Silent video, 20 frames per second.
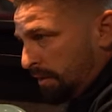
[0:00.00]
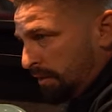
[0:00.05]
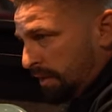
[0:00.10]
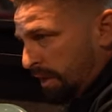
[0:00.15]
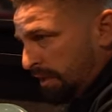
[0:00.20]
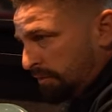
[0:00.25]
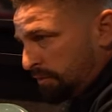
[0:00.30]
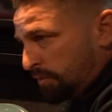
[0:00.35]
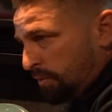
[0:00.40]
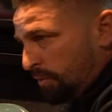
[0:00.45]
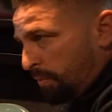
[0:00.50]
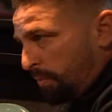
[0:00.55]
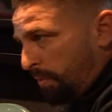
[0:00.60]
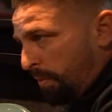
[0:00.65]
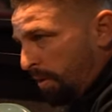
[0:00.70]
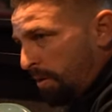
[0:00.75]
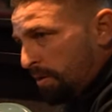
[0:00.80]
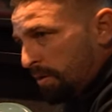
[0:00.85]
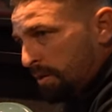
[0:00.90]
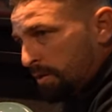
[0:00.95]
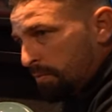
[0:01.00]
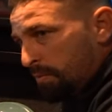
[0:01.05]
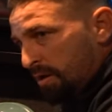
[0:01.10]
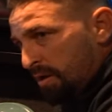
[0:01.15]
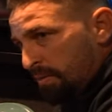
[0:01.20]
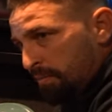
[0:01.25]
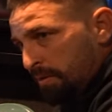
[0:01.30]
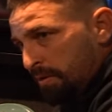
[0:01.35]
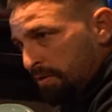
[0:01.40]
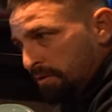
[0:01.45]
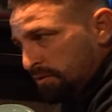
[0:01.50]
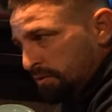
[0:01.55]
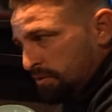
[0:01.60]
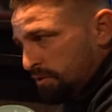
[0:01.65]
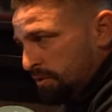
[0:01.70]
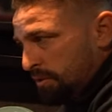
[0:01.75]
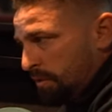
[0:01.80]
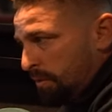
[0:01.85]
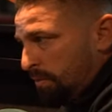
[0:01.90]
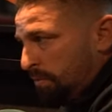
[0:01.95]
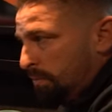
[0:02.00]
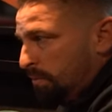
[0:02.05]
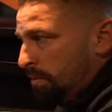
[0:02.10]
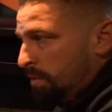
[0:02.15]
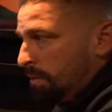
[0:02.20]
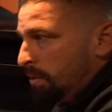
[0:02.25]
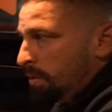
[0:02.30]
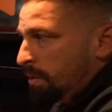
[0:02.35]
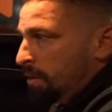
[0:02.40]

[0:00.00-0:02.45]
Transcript: got to know Paul here while I'm here at the show.